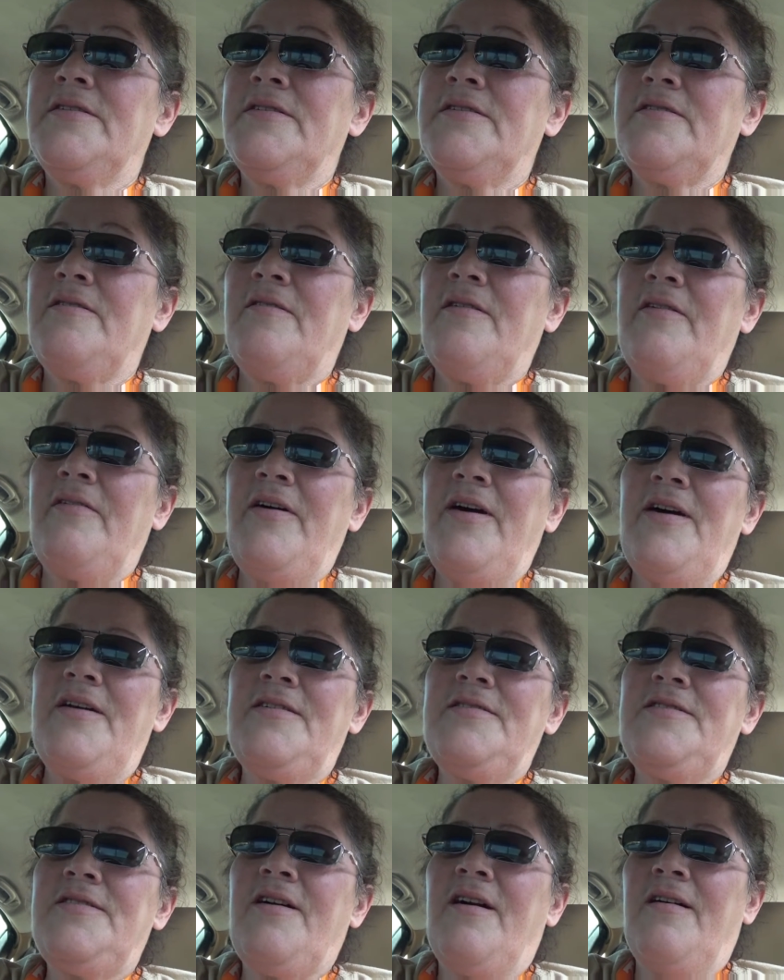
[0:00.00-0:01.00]
So I
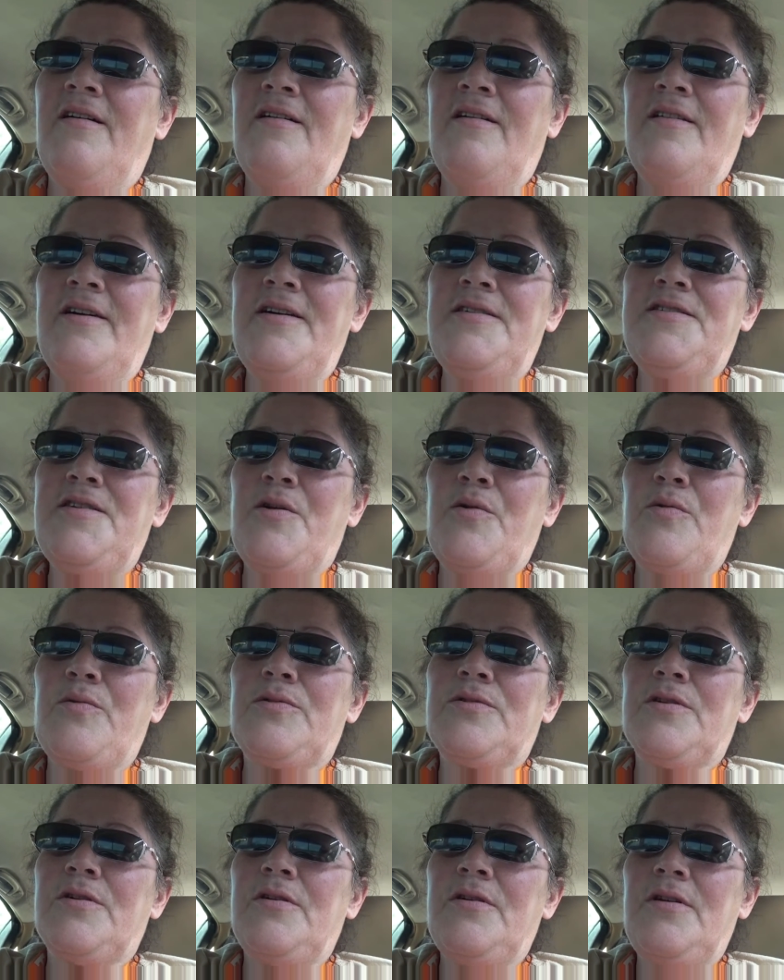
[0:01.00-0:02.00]
had to call a tow
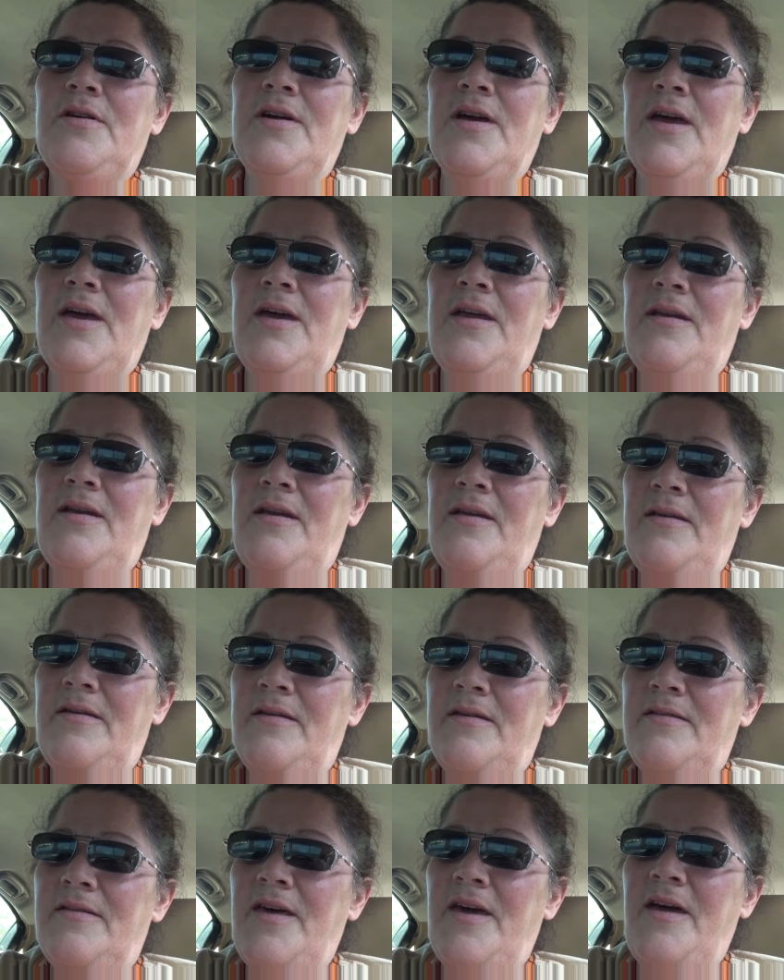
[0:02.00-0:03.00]
truck, and
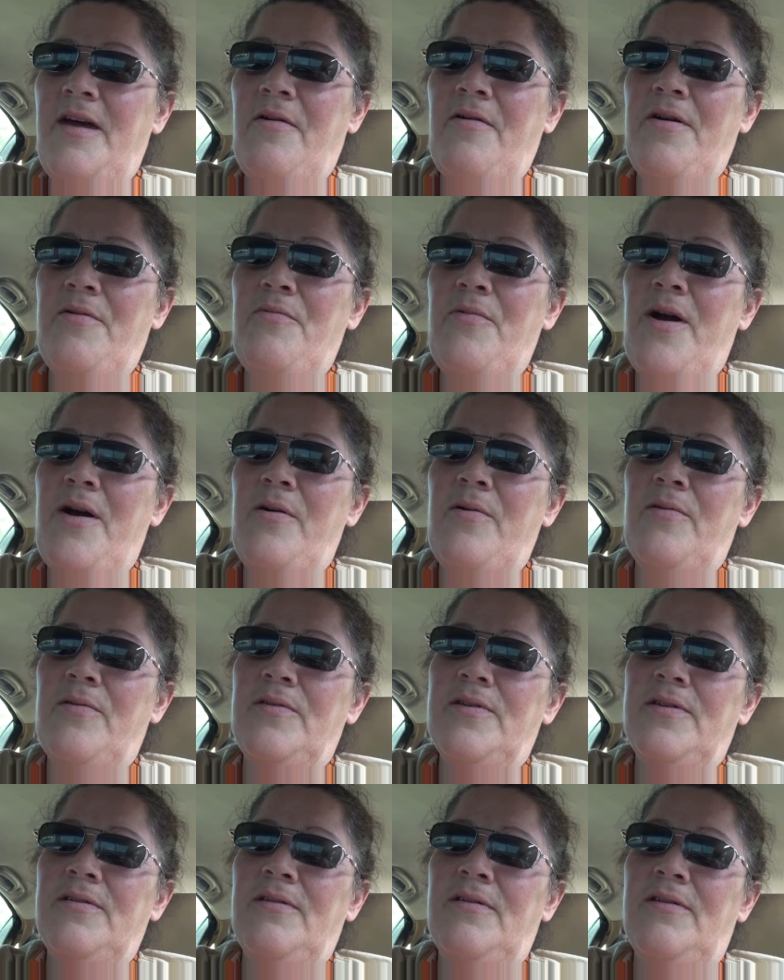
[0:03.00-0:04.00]
they are en
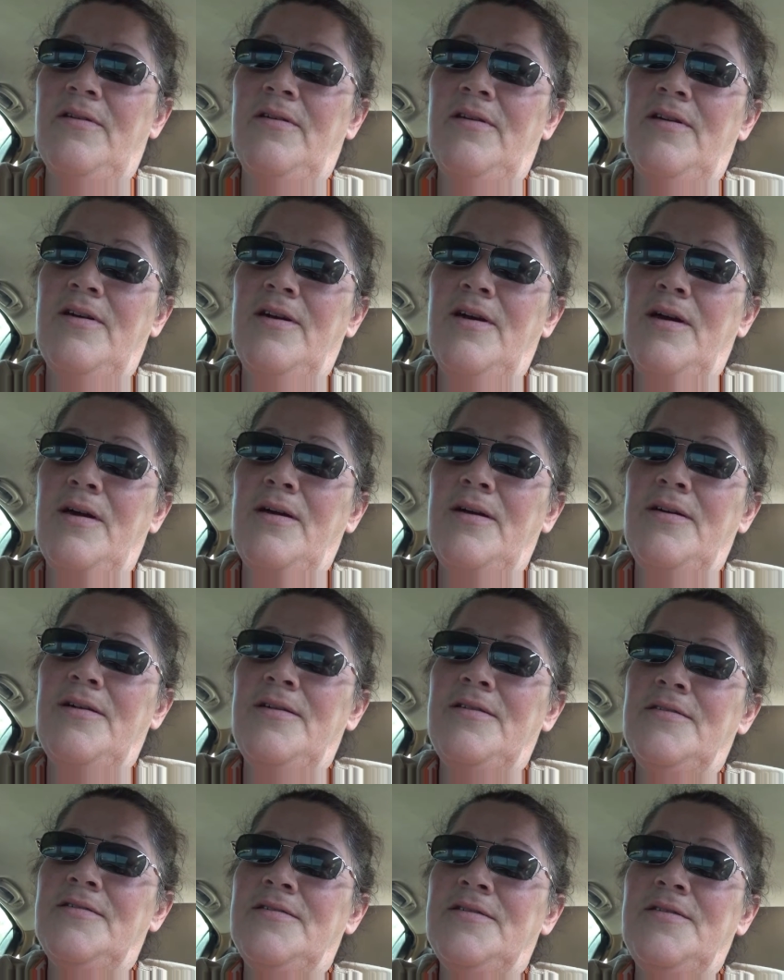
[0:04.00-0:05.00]
route
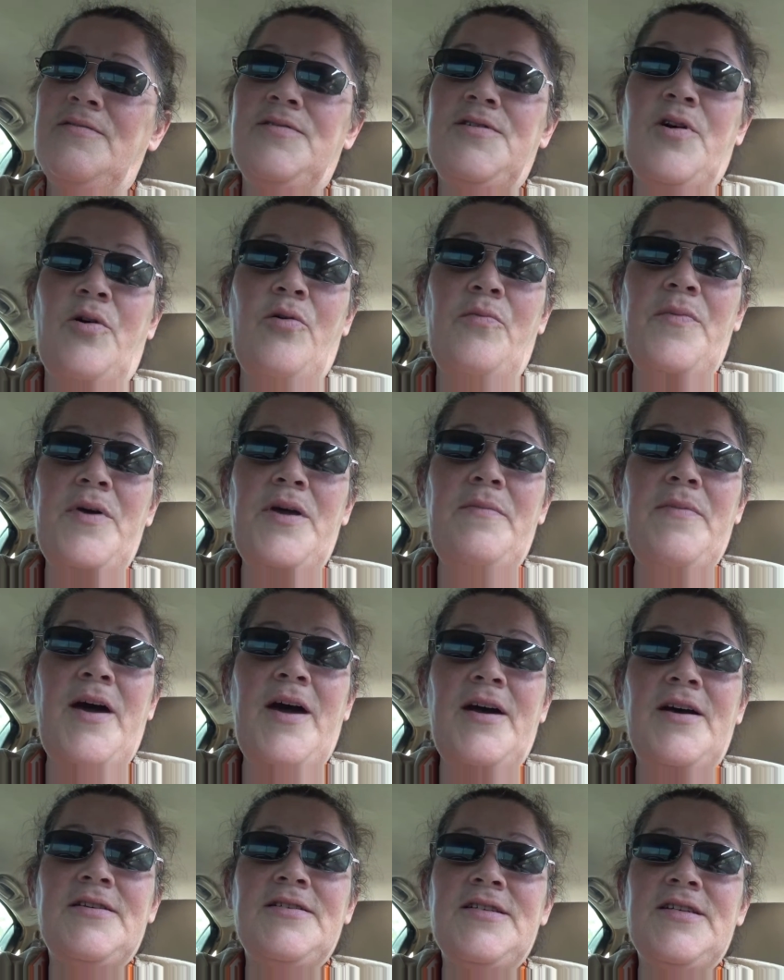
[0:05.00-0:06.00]
to tow me
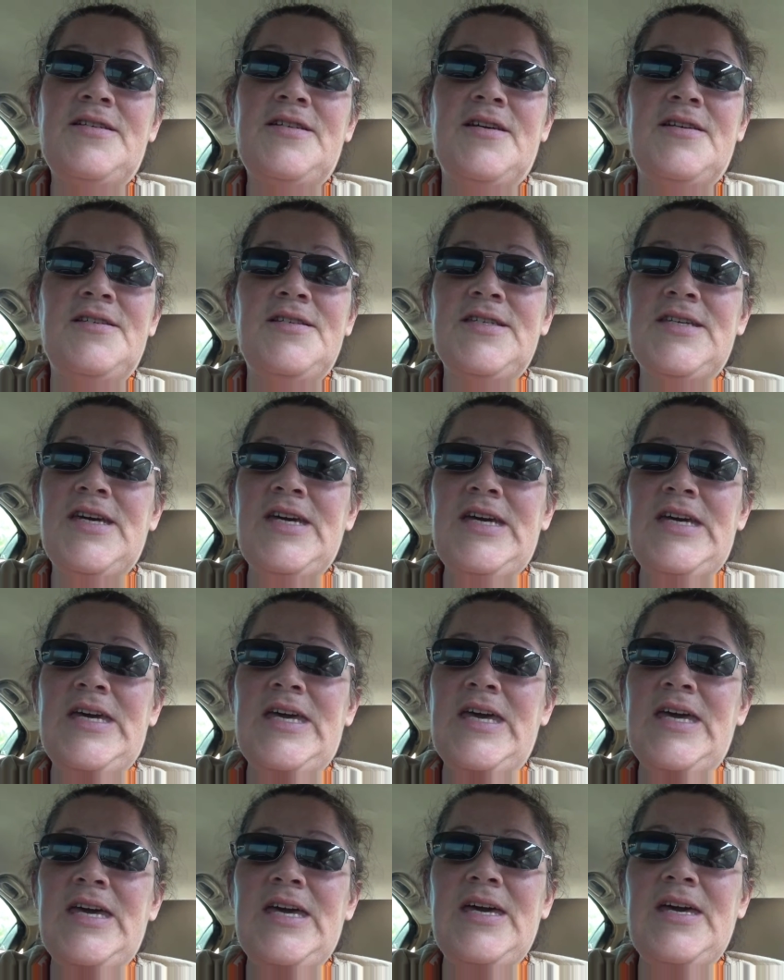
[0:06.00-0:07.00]
back to
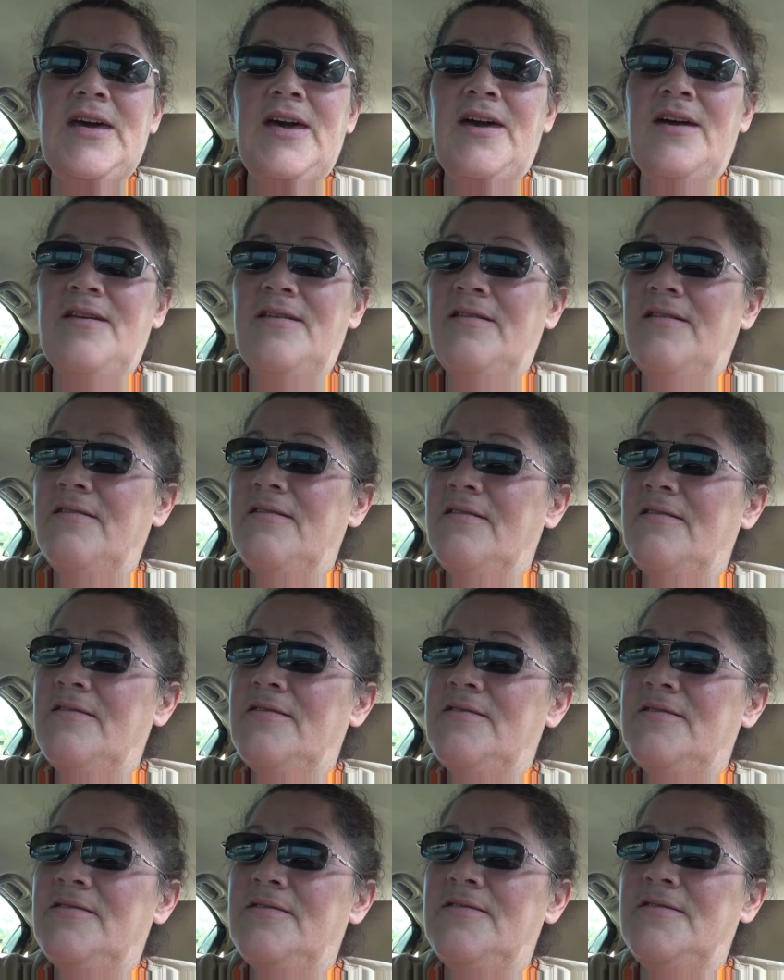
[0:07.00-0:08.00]
Tuskegee
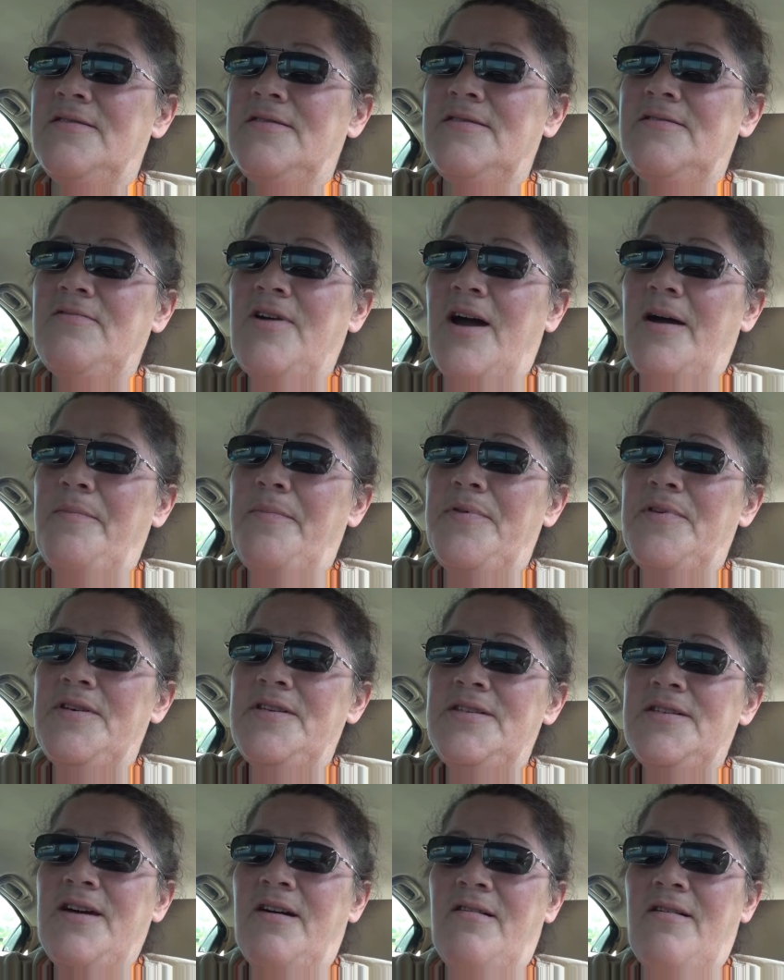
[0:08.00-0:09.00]
and drop
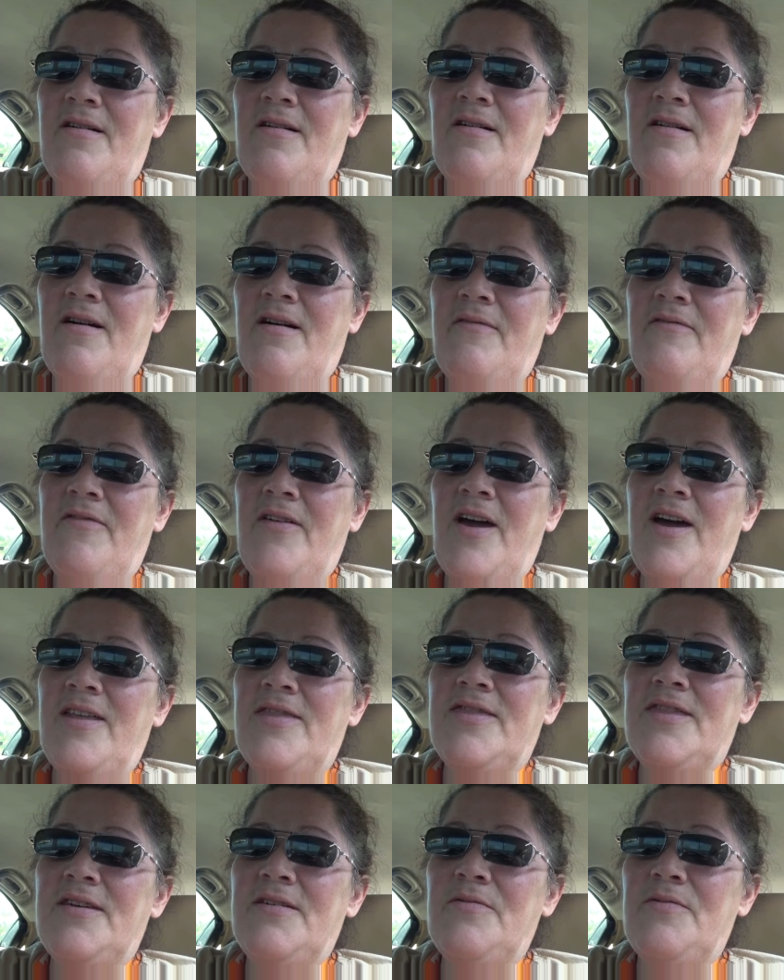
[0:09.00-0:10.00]
this car off
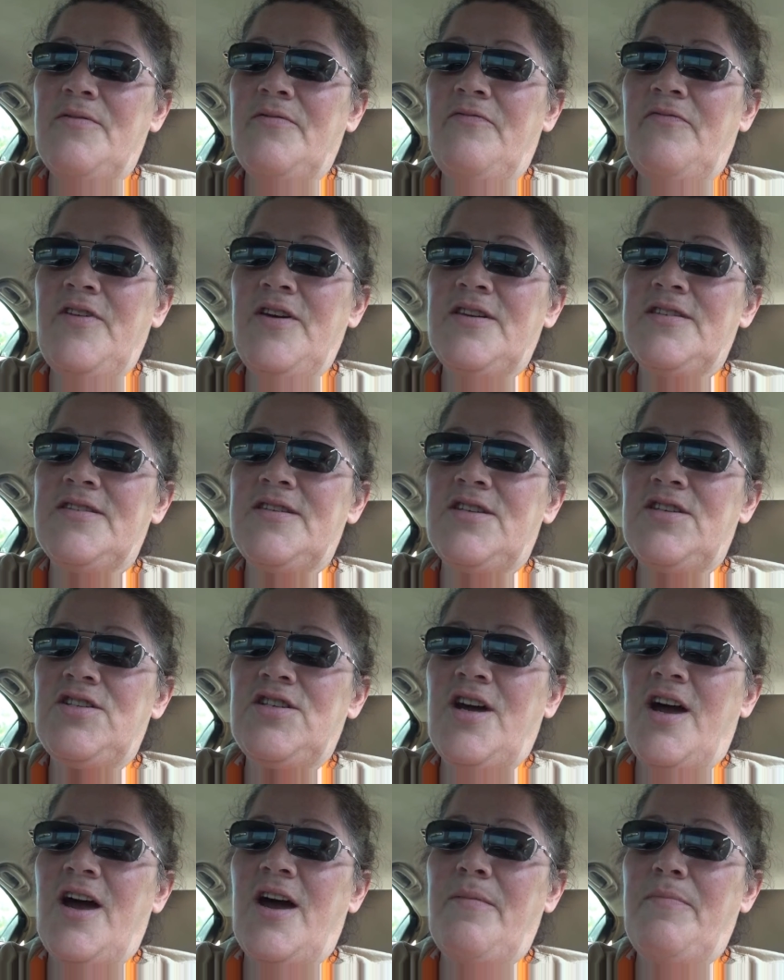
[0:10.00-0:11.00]
at the fix-it
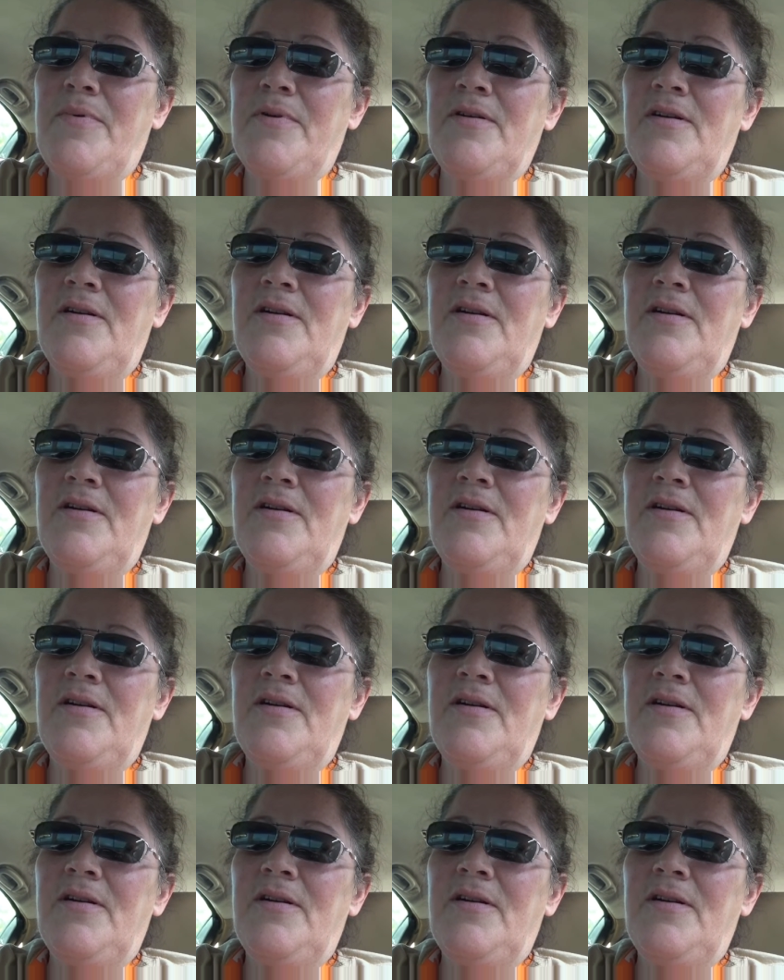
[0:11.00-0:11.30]
shop.